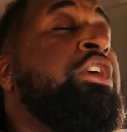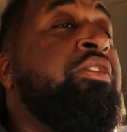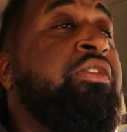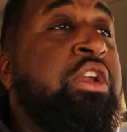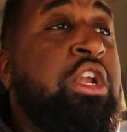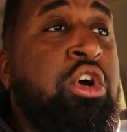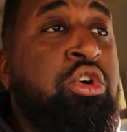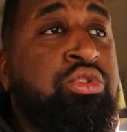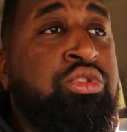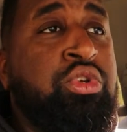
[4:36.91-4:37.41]

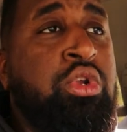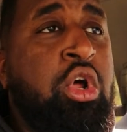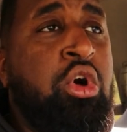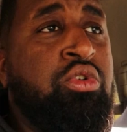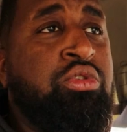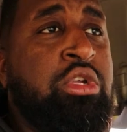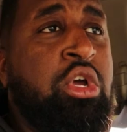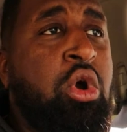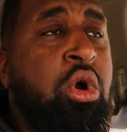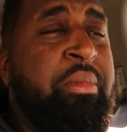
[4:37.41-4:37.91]
For those who
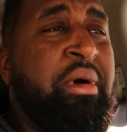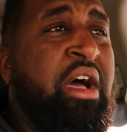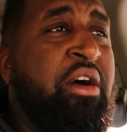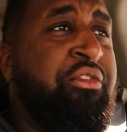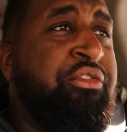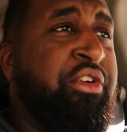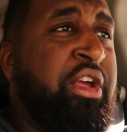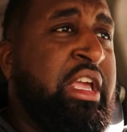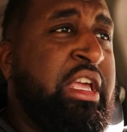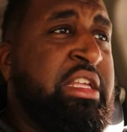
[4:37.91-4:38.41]
don't know
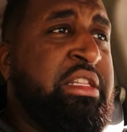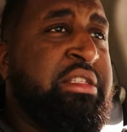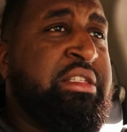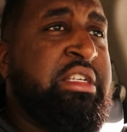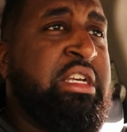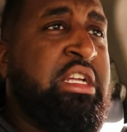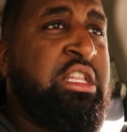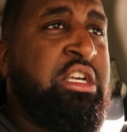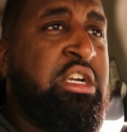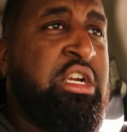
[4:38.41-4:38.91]
about
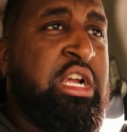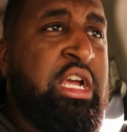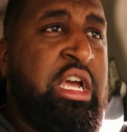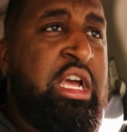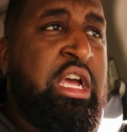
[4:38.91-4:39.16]
Frankenteller,